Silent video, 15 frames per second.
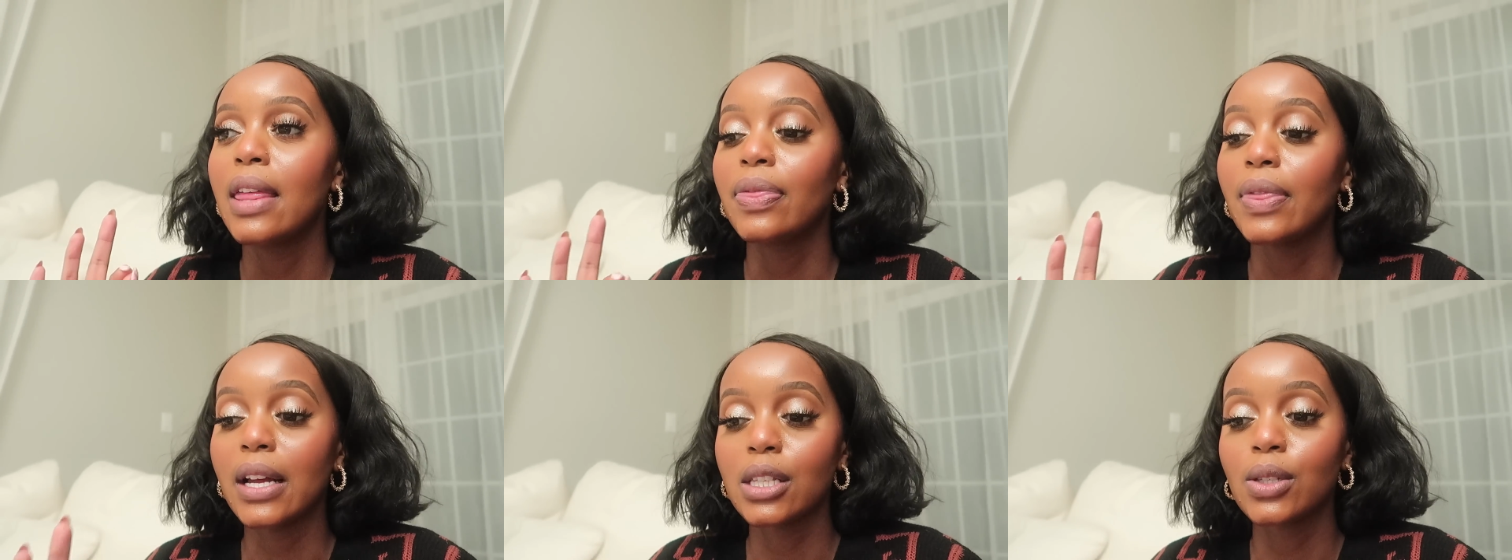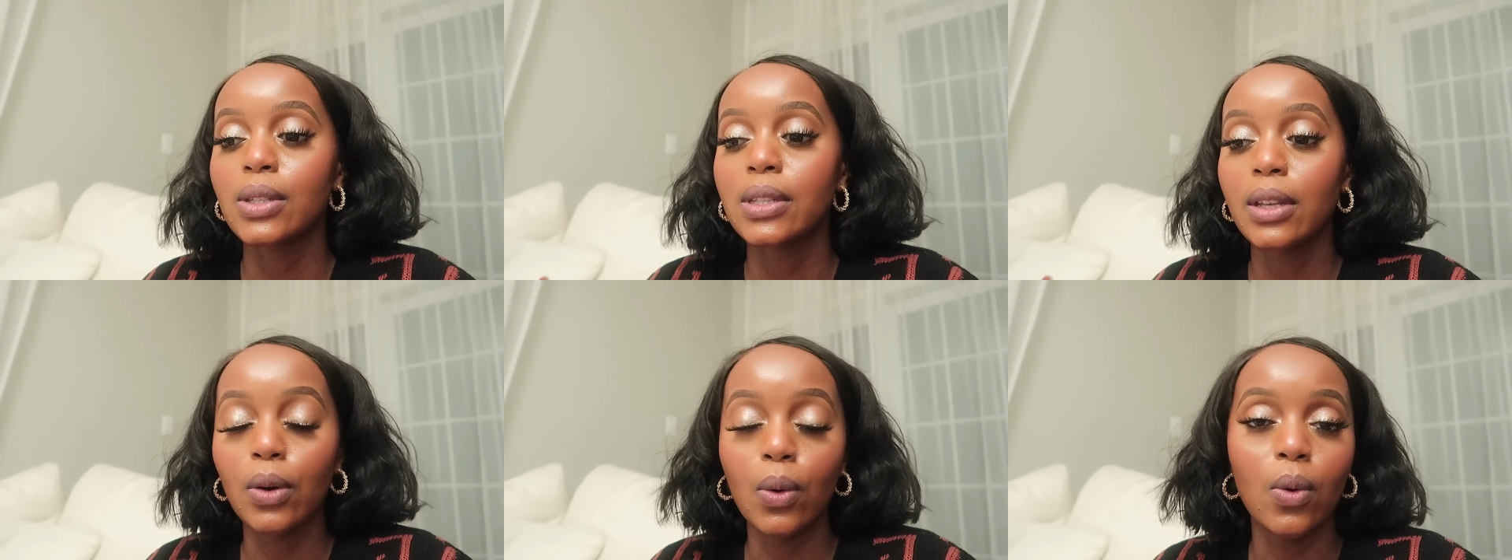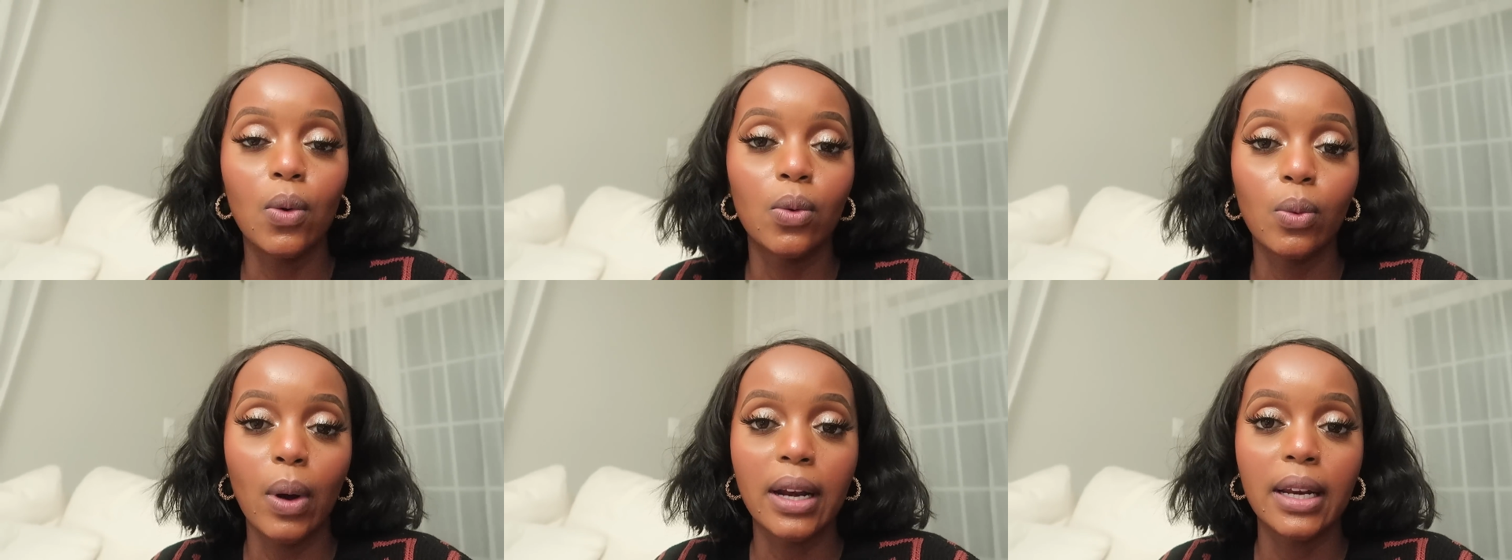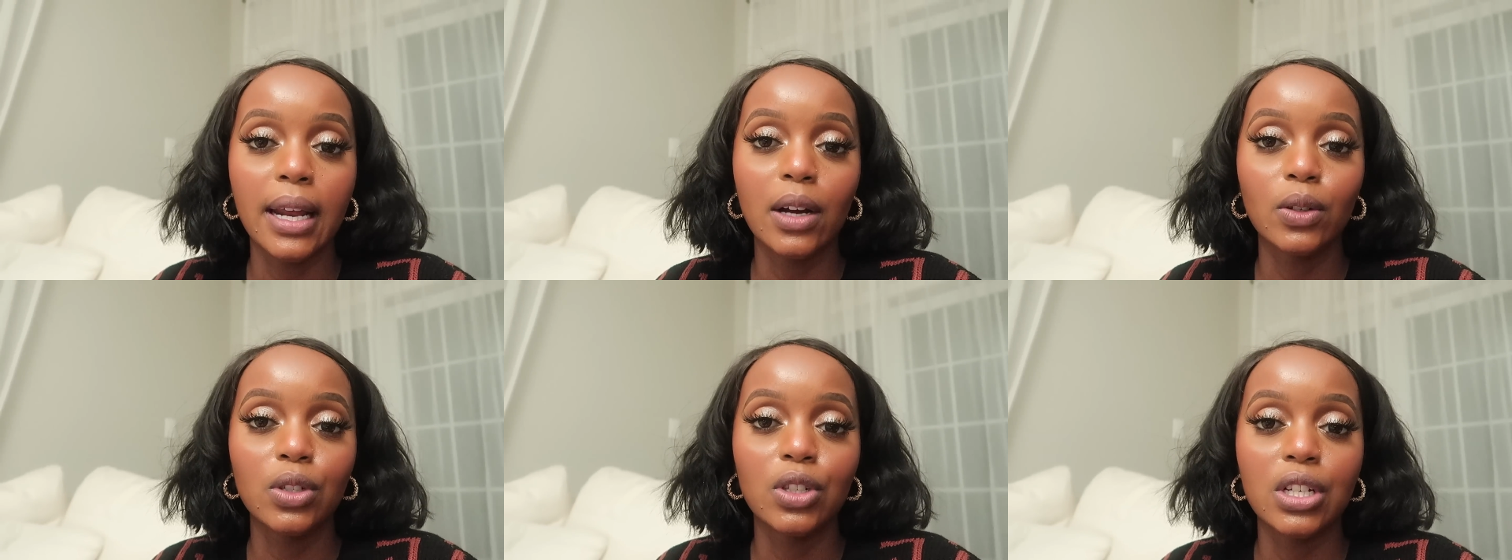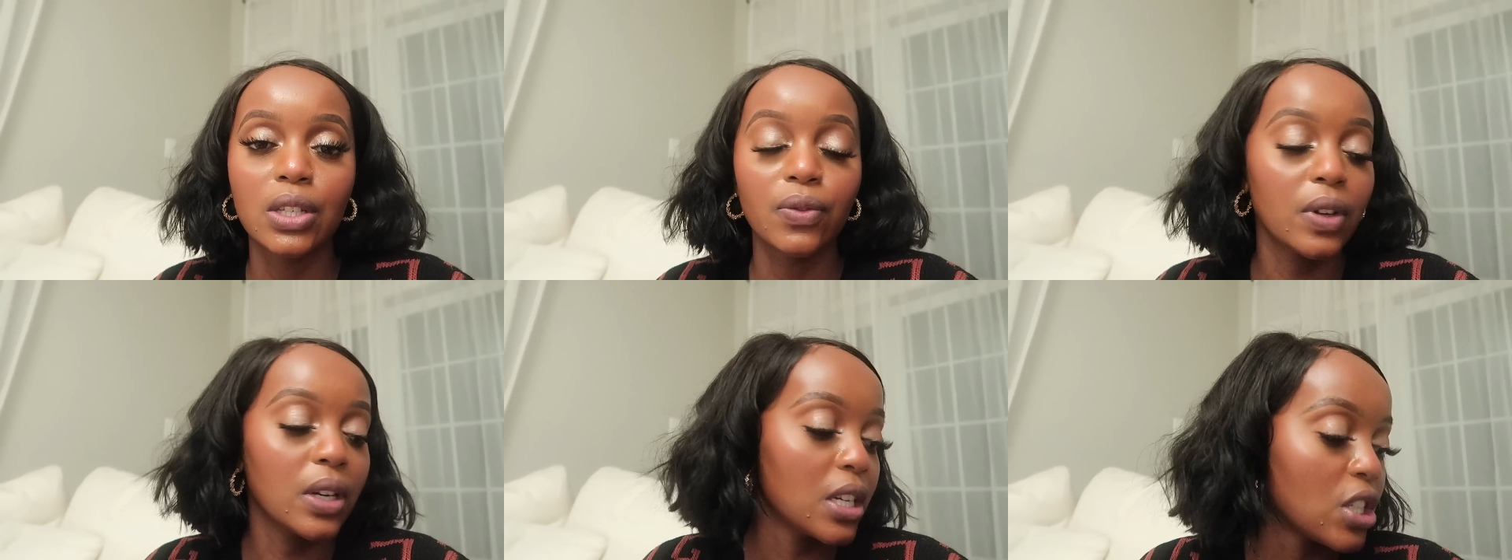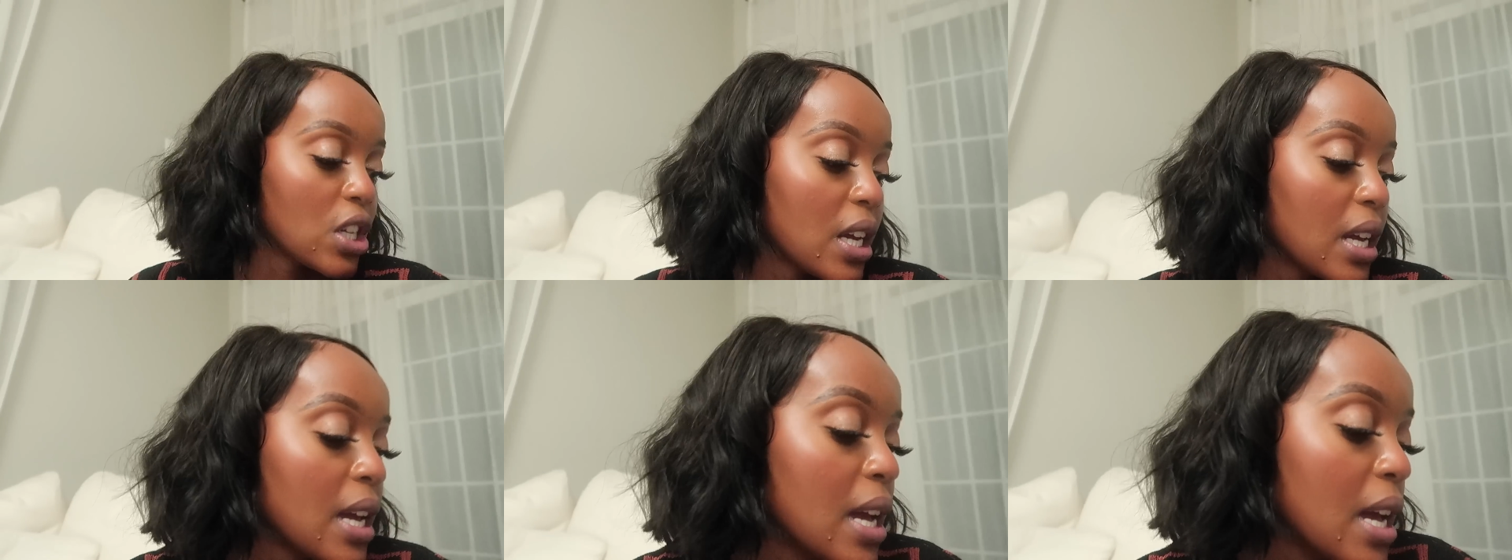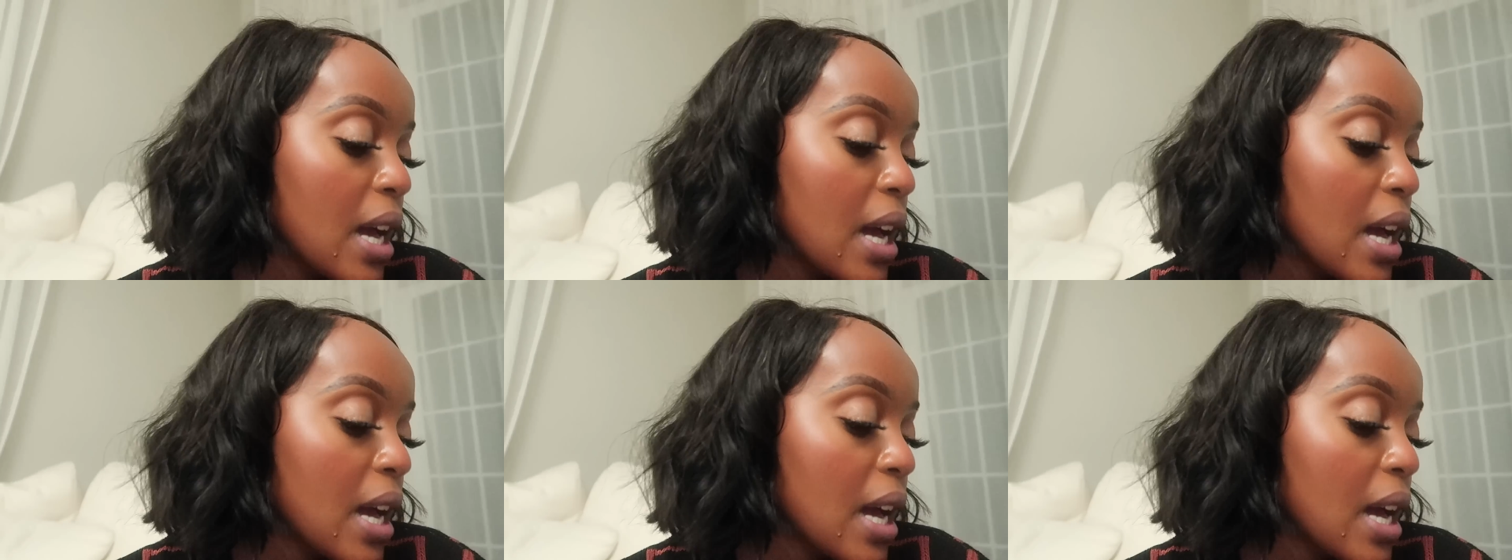that's the goal right now, to just finish it.